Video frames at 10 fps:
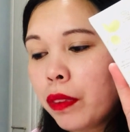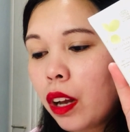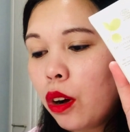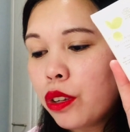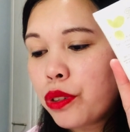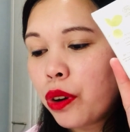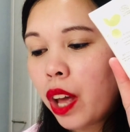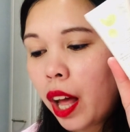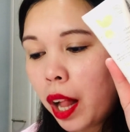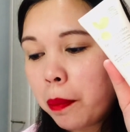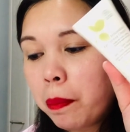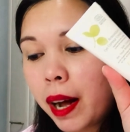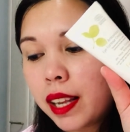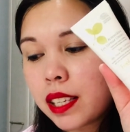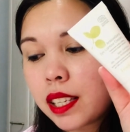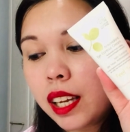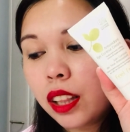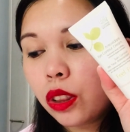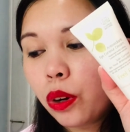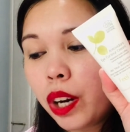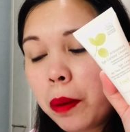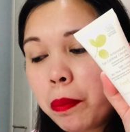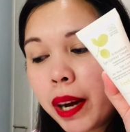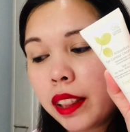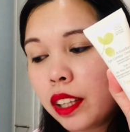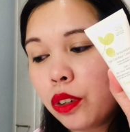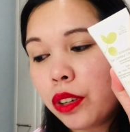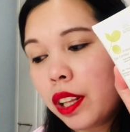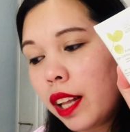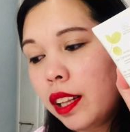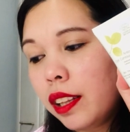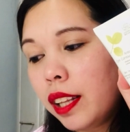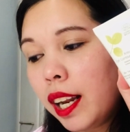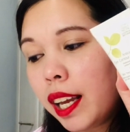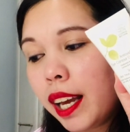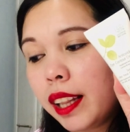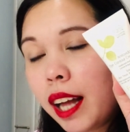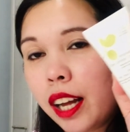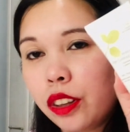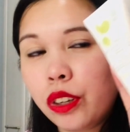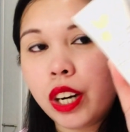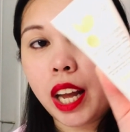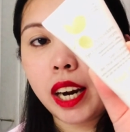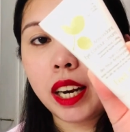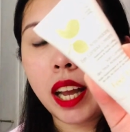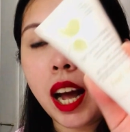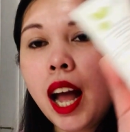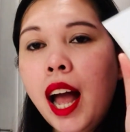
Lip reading: Also help balance skin tone and brighten your delicate under area.